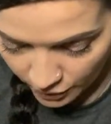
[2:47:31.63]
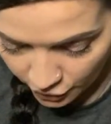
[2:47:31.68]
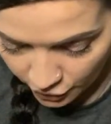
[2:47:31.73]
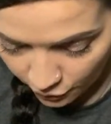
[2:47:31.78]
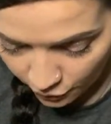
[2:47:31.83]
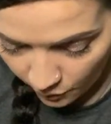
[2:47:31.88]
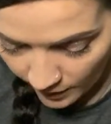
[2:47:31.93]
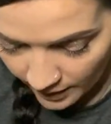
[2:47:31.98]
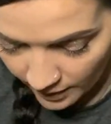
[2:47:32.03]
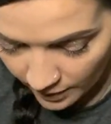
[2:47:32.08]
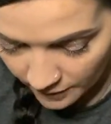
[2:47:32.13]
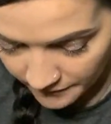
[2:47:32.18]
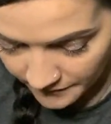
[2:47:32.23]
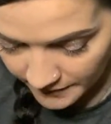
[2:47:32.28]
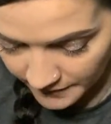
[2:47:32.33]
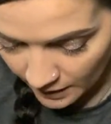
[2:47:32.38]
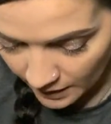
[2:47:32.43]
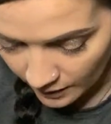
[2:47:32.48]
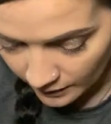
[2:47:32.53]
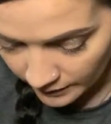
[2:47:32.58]

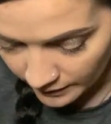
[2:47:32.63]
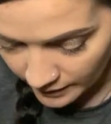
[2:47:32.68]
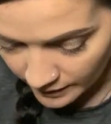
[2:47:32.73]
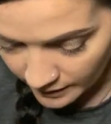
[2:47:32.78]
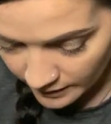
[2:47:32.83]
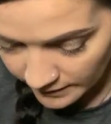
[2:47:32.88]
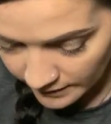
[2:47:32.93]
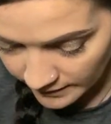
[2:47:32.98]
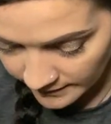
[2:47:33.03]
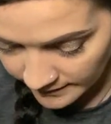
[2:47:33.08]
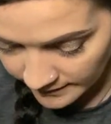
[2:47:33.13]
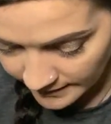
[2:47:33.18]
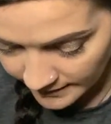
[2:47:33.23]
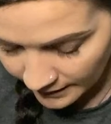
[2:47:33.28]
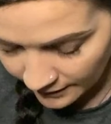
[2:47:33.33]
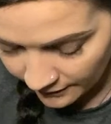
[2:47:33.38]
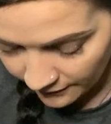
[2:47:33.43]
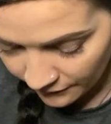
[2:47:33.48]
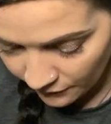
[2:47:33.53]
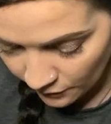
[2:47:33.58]
$12
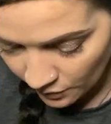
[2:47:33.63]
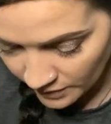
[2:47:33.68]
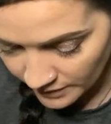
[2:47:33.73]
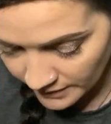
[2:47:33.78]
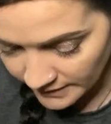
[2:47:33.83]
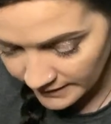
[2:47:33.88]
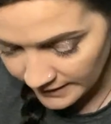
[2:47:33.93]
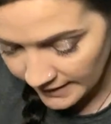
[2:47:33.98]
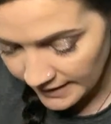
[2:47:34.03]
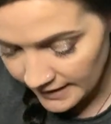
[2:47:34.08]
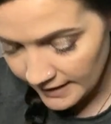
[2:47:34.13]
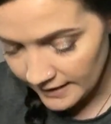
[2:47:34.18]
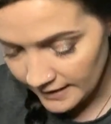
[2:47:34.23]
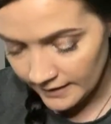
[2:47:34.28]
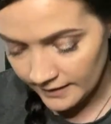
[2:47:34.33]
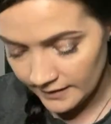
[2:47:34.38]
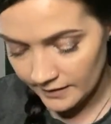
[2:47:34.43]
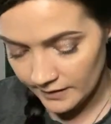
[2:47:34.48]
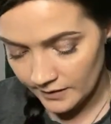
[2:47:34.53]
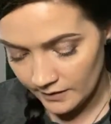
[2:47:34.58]
instead of
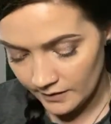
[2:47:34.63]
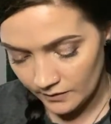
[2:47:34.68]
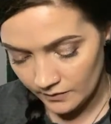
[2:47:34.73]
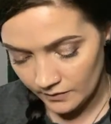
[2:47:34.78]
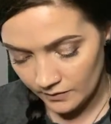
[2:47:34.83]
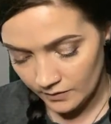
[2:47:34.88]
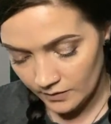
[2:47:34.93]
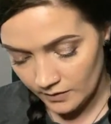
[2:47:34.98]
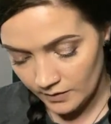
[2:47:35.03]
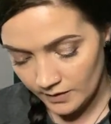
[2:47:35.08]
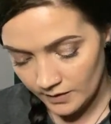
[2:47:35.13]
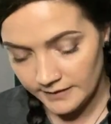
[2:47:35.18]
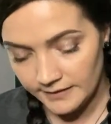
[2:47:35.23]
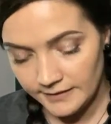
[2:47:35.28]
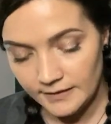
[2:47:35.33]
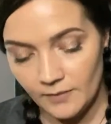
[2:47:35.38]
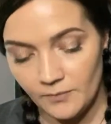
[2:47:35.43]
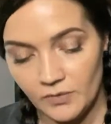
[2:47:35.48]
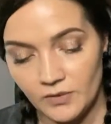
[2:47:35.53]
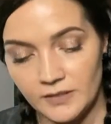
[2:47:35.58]
14 it's
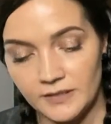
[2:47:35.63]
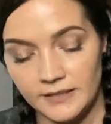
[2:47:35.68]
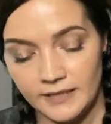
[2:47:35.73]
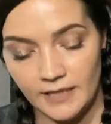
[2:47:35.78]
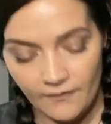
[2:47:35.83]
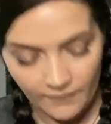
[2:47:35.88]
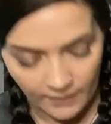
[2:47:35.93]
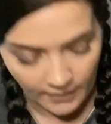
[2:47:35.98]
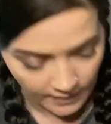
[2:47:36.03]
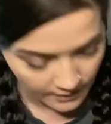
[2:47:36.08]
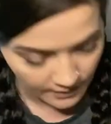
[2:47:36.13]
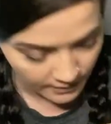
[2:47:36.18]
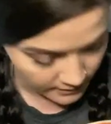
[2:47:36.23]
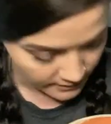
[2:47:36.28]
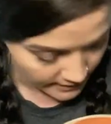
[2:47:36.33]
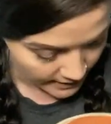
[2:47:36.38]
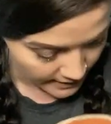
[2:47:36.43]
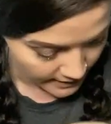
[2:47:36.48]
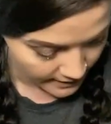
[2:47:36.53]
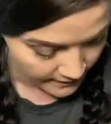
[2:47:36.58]
number seven.
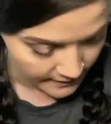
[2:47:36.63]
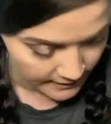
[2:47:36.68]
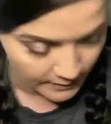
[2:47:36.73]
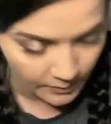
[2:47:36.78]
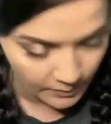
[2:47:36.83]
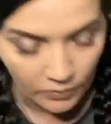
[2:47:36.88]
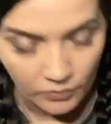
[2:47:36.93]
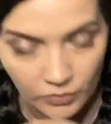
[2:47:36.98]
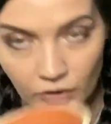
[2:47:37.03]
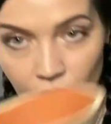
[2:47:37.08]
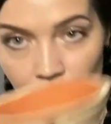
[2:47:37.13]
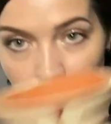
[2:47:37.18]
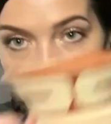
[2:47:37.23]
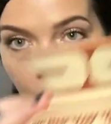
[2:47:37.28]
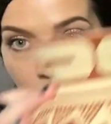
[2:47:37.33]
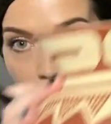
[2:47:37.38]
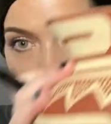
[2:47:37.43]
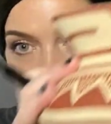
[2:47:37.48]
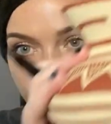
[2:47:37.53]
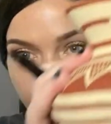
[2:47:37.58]
Dang it, these post-it notes